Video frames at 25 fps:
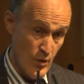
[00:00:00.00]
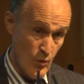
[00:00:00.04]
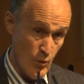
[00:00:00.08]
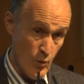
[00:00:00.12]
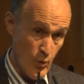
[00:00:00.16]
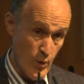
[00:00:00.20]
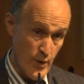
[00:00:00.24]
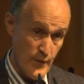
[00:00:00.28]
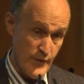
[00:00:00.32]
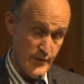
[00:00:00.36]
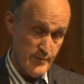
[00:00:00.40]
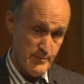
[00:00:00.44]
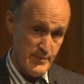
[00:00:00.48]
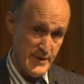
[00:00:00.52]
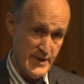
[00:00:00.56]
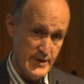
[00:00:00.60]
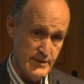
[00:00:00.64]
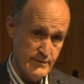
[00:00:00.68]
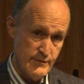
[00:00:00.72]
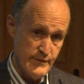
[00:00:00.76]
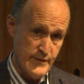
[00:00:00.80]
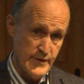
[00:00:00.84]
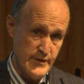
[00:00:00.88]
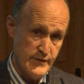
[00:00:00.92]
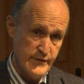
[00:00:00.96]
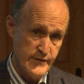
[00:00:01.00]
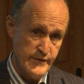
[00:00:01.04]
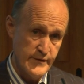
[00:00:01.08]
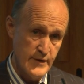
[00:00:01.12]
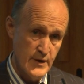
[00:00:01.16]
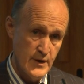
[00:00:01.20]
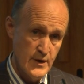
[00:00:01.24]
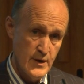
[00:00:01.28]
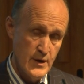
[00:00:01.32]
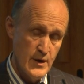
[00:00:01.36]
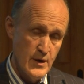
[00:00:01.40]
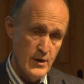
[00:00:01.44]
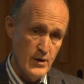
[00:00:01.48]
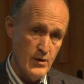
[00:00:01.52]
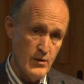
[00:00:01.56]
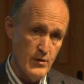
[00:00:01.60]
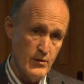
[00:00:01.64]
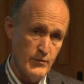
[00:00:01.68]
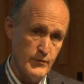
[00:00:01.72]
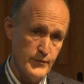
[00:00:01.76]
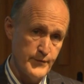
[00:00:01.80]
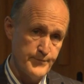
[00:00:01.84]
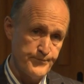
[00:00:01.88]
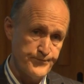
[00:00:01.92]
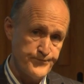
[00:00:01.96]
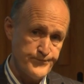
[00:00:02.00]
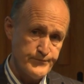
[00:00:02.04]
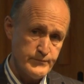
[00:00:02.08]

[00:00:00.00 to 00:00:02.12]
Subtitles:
what the benefits of